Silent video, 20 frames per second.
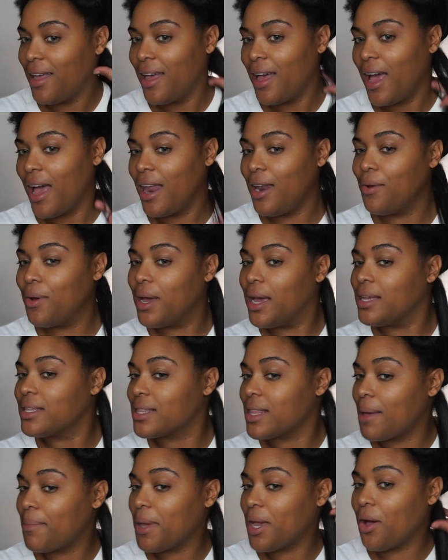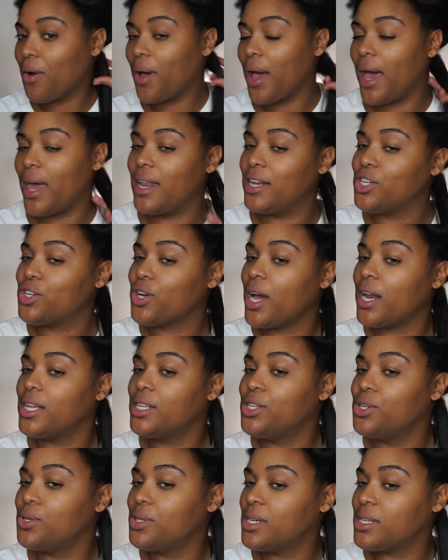Anyways, let me go ahead and try to
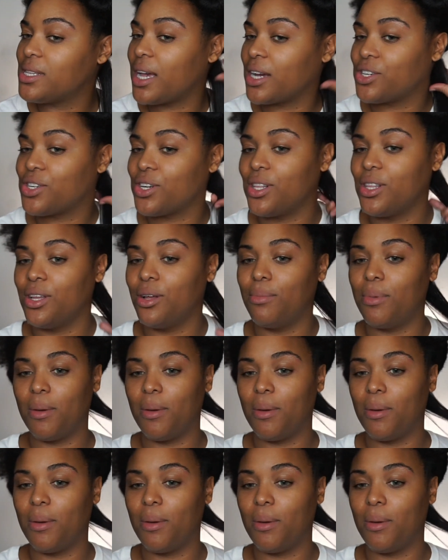do this section a little bit